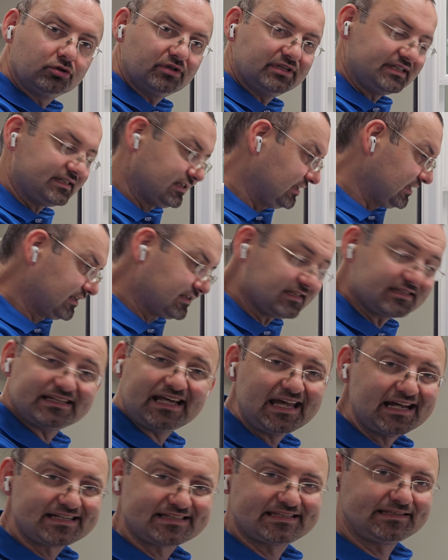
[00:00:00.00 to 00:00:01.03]
or anything like this
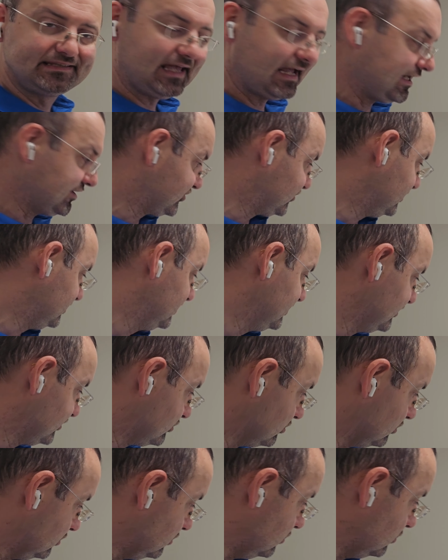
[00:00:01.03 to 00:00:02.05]
accidentally.
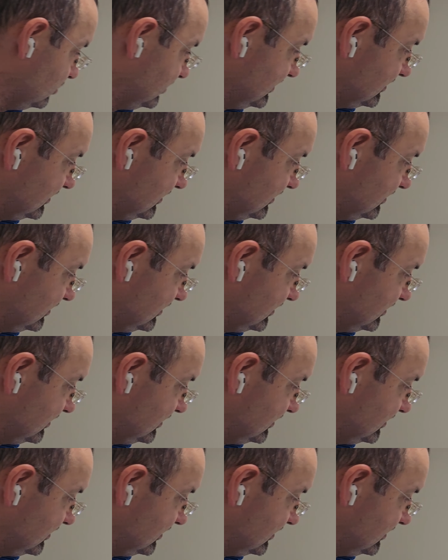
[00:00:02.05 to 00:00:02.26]
So